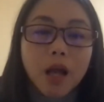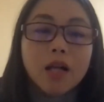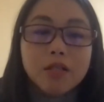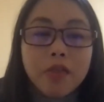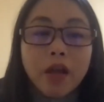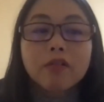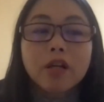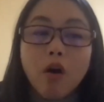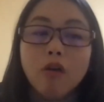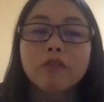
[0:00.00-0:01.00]
as they're
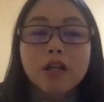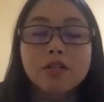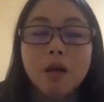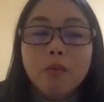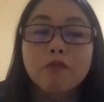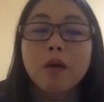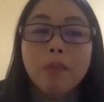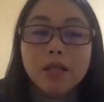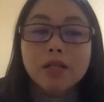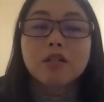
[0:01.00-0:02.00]
recovering, some of them
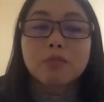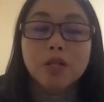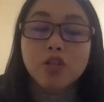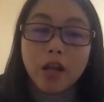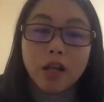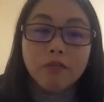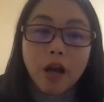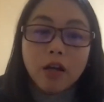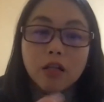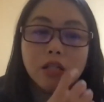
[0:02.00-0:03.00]
might still be shedding
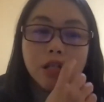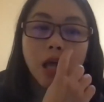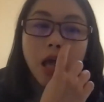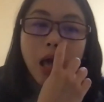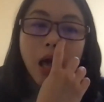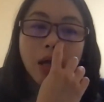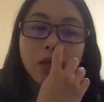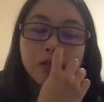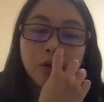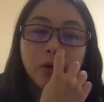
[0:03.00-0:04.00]
virus.
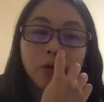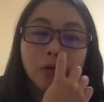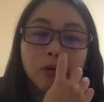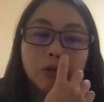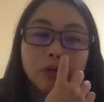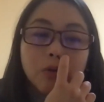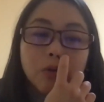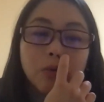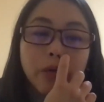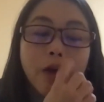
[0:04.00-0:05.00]
So
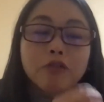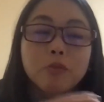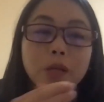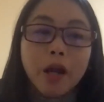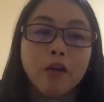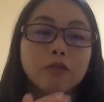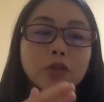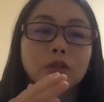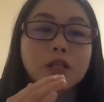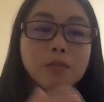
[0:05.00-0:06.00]
we have to be
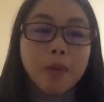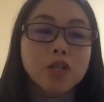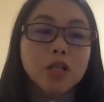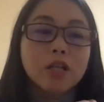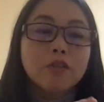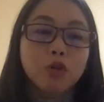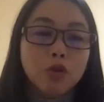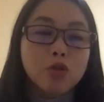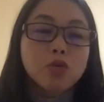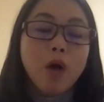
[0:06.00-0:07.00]
careful, especially for
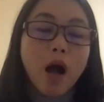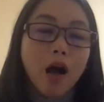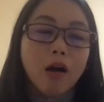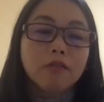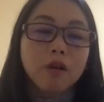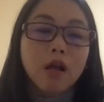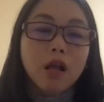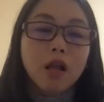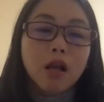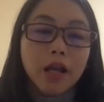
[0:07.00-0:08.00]
those who have
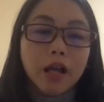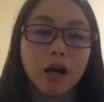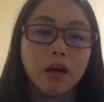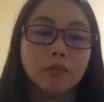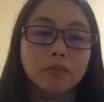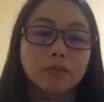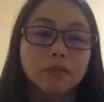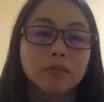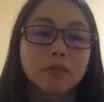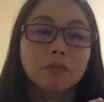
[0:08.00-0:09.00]
like um,
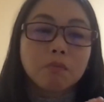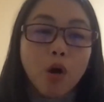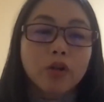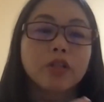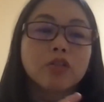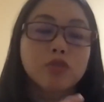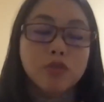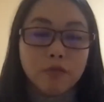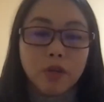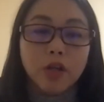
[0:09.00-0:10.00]
moderate to
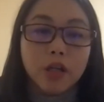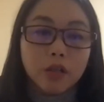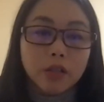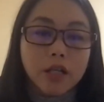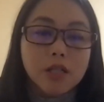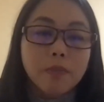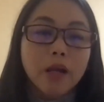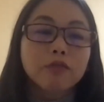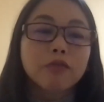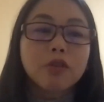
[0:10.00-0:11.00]
severe illness.
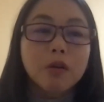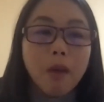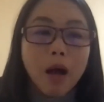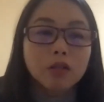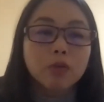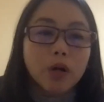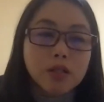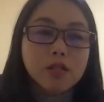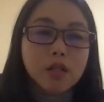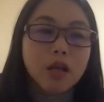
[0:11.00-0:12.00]
But for the mild
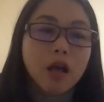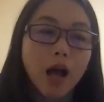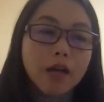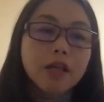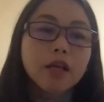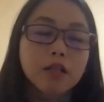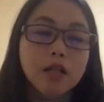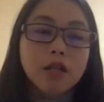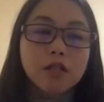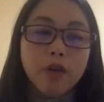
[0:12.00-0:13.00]
ones, I think it,
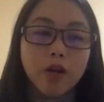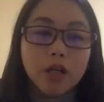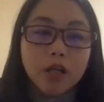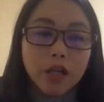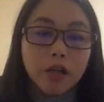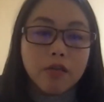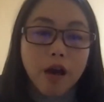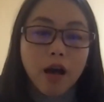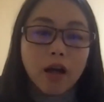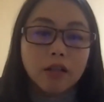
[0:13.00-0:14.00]
it's very clear
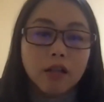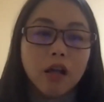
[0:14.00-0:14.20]
that